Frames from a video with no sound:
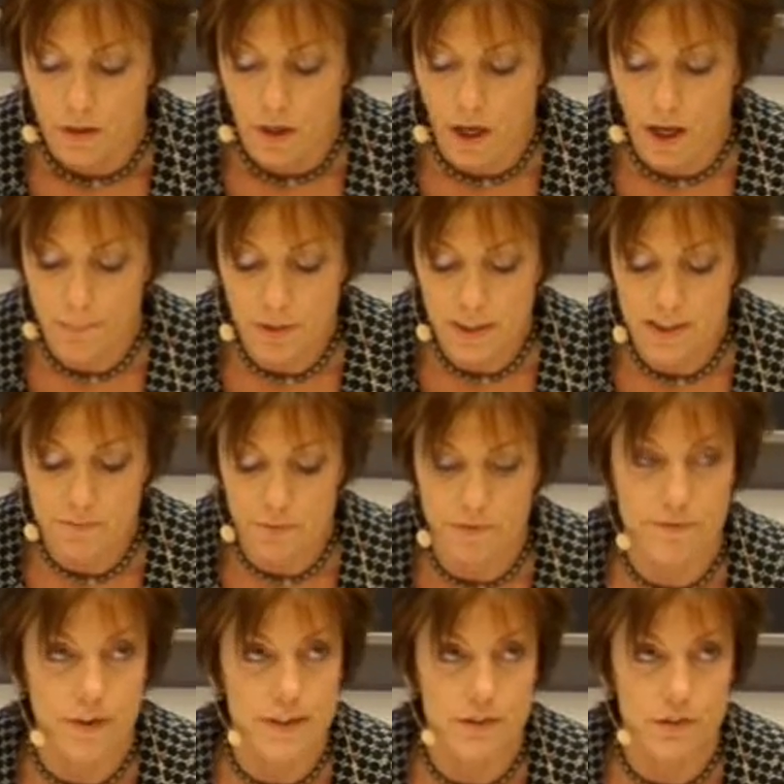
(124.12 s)
I believe
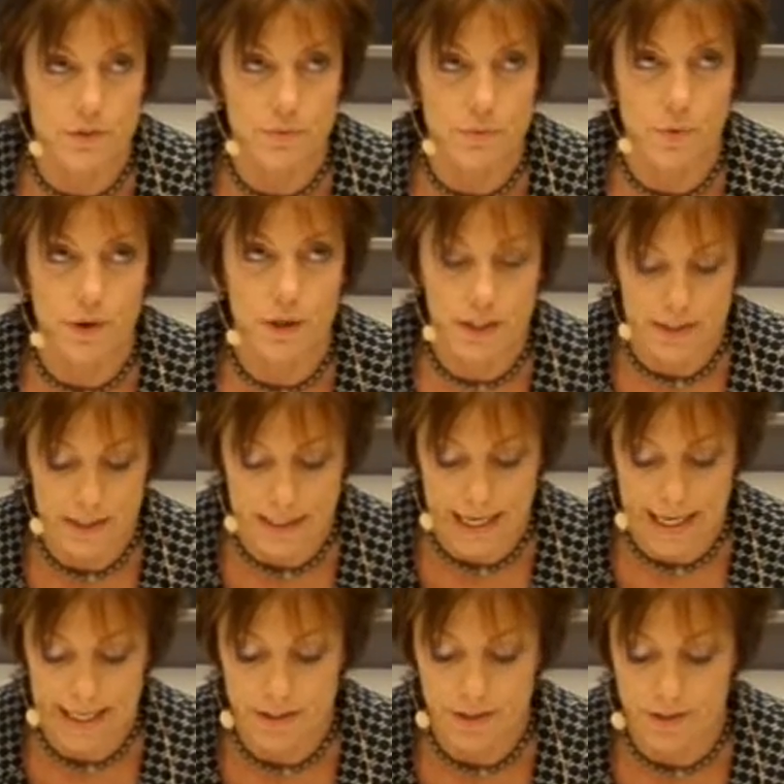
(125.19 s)
Professor Dworkin's
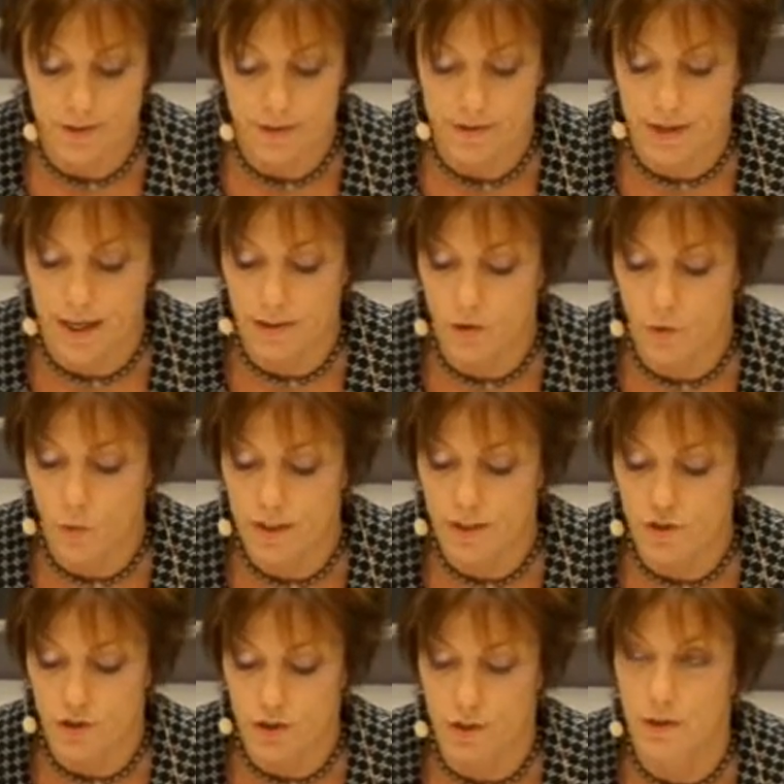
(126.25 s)
answer to that
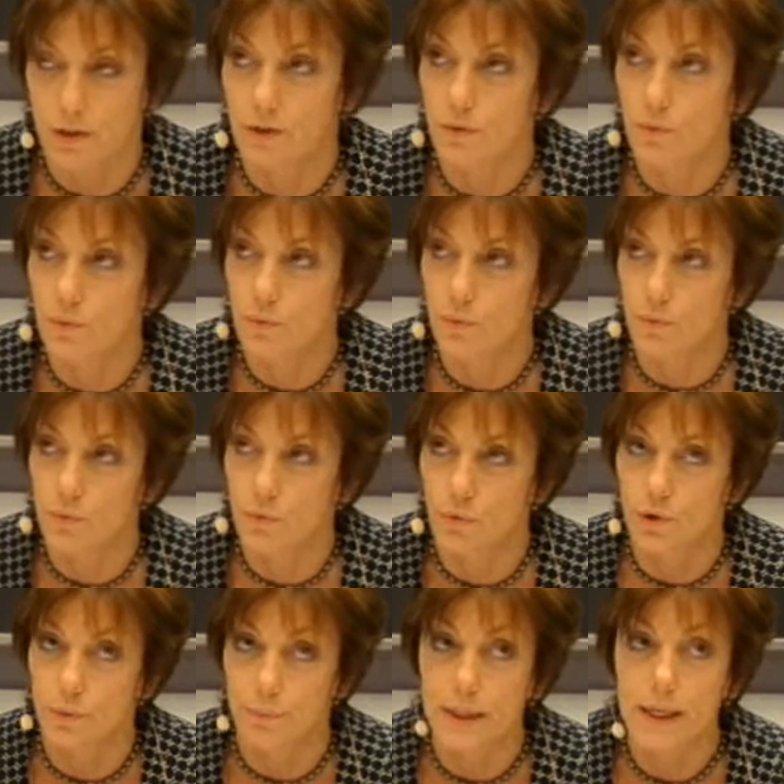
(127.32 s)
question
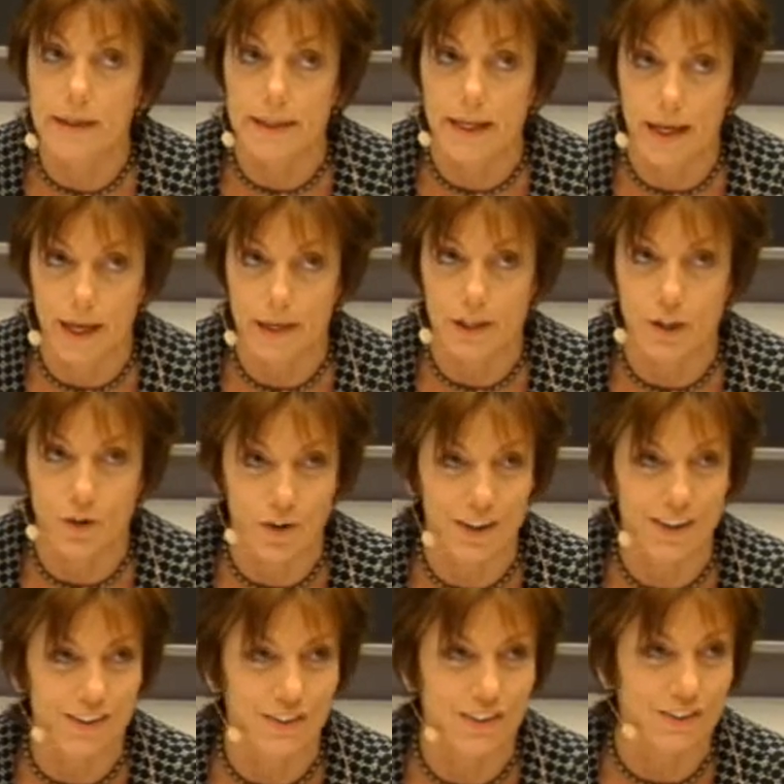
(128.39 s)
would be a
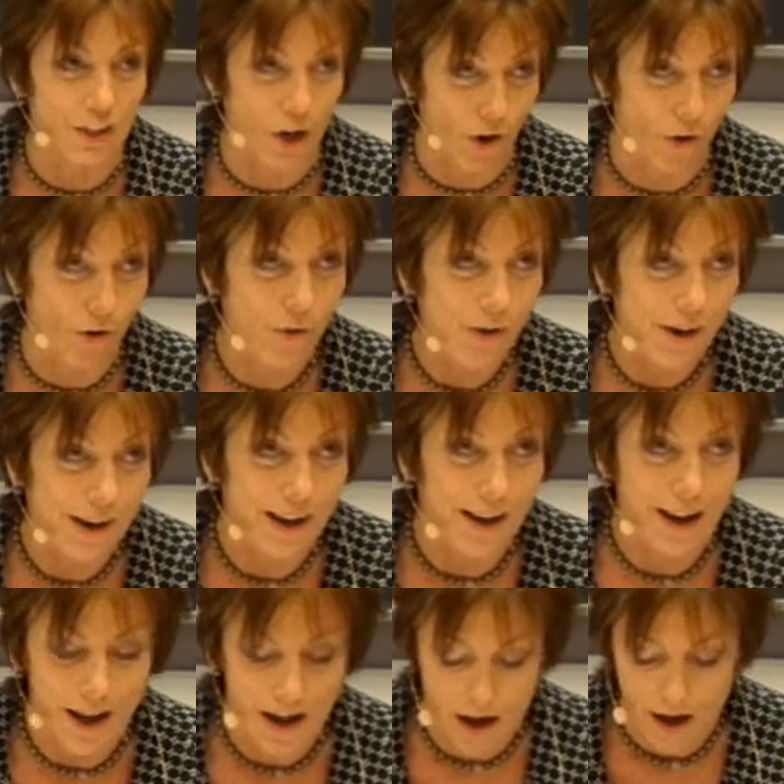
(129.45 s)
categorical no,
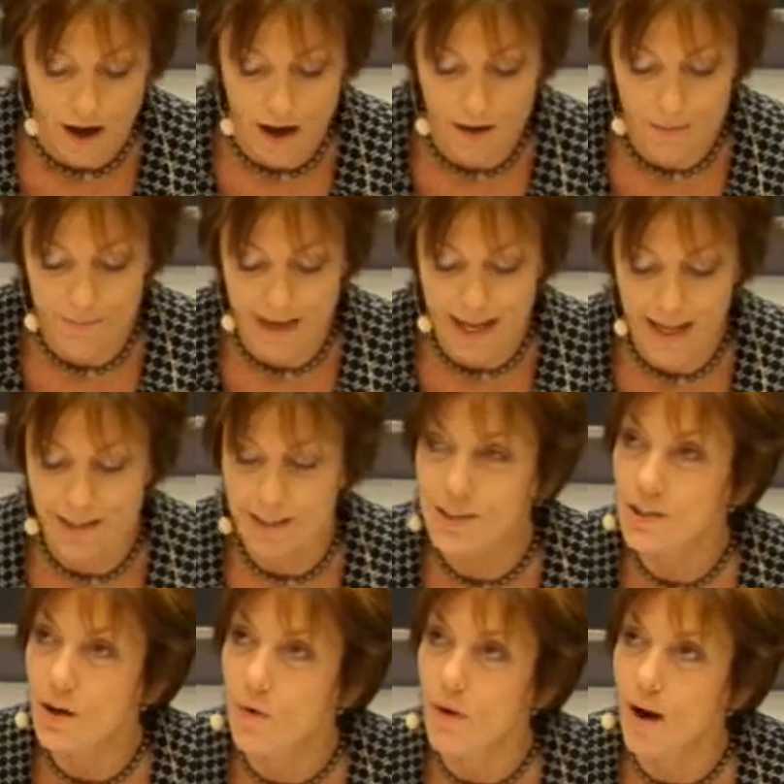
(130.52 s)
and
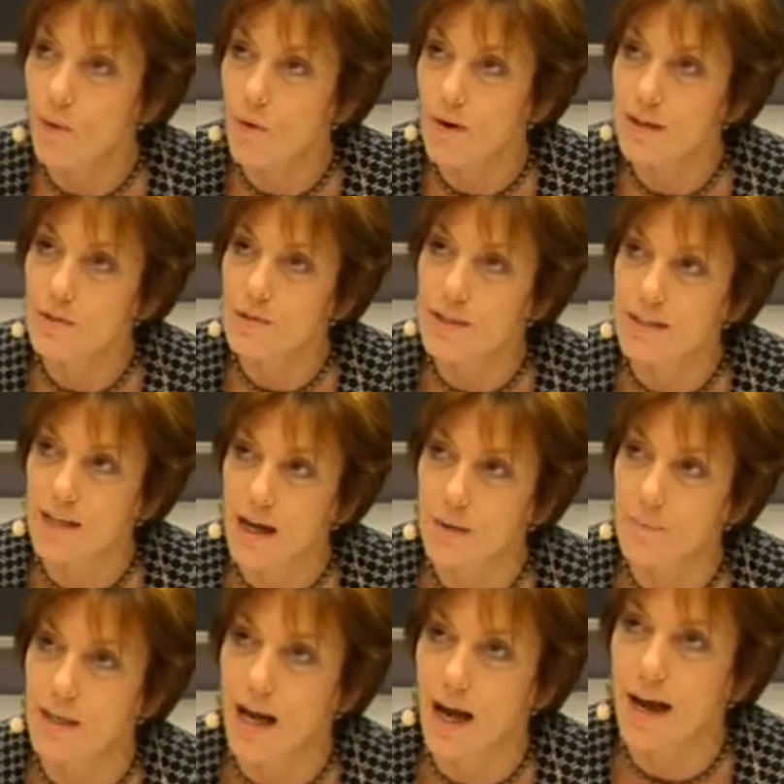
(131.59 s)
so I want to use the
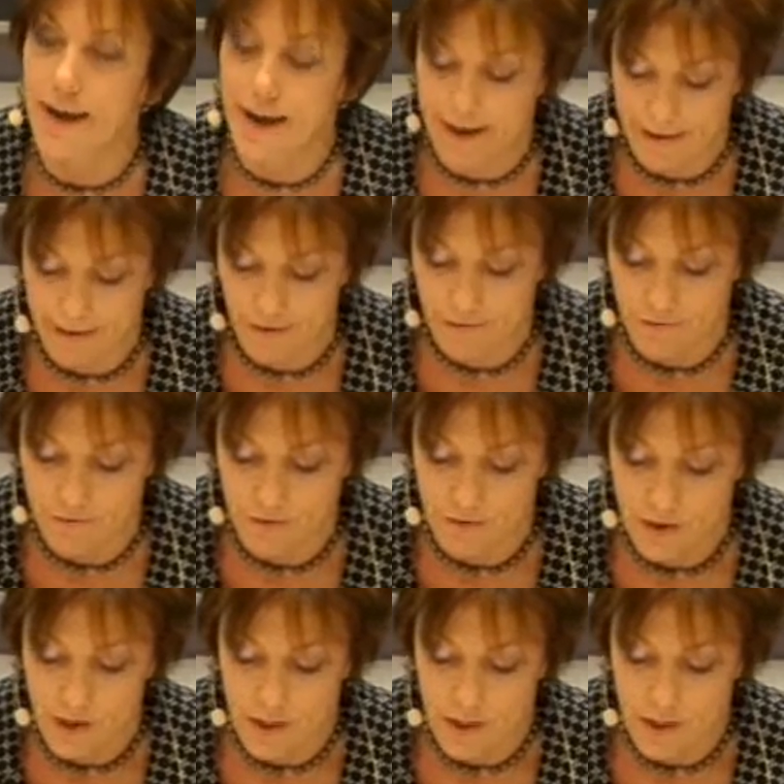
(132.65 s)
time that I have